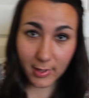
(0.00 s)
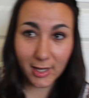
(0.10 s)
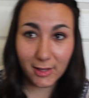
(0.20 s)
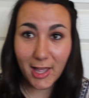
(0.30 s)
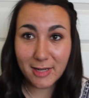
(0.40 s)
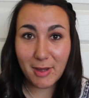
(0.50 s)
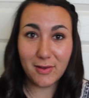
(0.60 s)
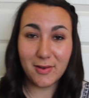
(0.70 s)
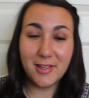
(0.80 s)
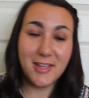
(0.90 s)
And I lied
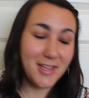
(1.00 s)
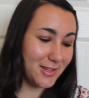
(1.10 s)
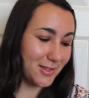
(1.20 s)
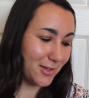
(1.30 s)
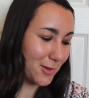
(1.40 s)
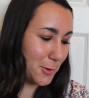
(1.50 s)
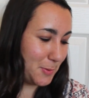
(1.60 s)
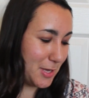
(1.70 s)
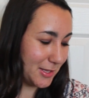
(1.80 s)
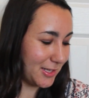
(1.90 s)
about the clothes
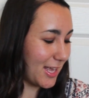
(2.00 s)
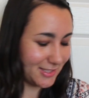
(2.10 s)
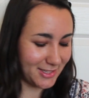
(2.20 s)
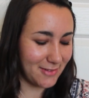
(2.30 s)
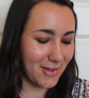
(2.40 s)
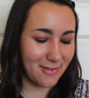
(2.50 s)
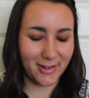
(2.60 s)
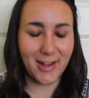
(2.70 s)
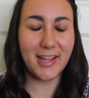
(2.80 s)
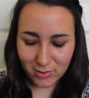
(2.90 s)
being the last stuff. I
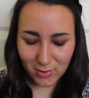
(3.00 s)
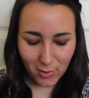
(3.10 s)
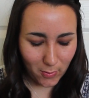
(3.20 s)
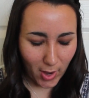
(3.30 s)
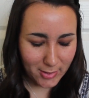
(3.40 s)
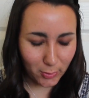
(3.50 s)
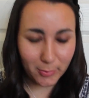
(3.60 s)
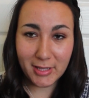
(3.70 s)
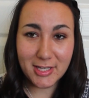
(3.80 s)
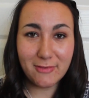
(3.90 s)
forgot. So I
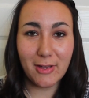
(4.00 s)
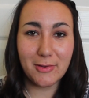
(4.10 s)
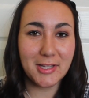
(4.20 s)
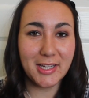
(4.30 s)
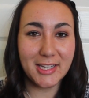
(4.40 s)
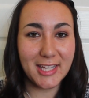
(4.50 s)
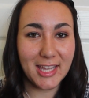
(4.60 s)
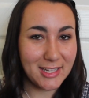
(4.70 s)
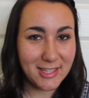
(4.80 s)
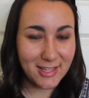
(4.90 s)
told myself I was not going to
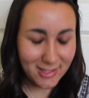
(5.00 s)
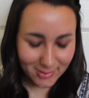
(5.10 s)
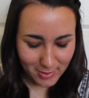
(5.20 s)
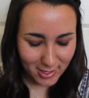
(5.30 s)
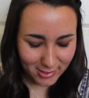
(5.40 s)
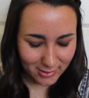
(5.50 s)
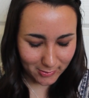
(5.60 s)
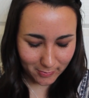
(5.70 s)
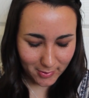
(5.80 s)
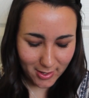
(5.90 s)
get into this because
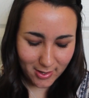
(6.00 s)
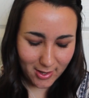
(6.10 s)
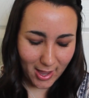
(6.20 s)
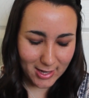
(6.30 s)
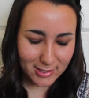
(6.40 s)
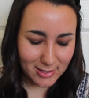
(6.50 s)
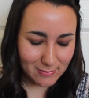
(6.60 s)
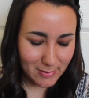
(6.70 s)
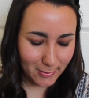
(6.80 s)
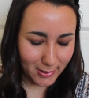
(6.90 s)
I'd
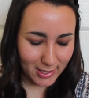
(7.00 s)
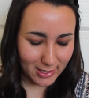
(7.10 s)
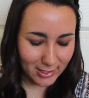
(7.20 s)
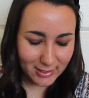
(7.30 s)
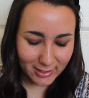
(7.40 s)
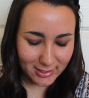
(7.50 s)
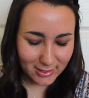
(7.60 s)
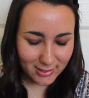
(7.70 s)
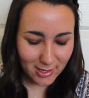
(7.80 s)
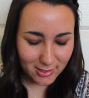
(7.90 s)
seen people get
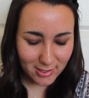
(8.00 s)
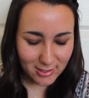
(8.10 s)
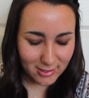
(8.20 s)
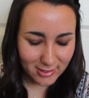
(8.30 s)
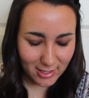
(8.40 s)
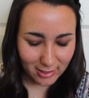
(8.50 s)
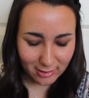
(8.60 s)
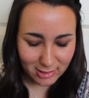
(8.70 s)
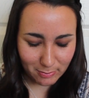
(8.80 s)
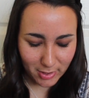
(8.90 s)
addicted to these
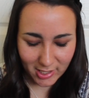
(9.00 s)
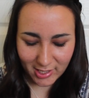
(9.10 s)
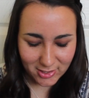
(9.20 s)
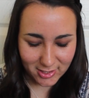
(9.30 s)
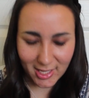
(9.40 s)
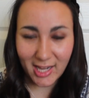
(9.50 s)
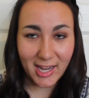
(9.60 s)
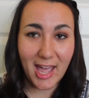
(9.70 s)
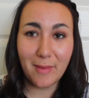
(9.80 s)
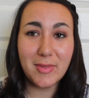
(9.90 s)
things, but it just kind
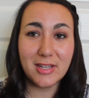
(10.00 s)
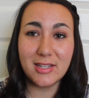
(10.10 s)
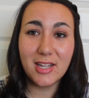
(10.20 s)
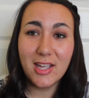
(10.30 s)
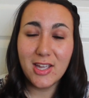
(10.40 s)
of happened.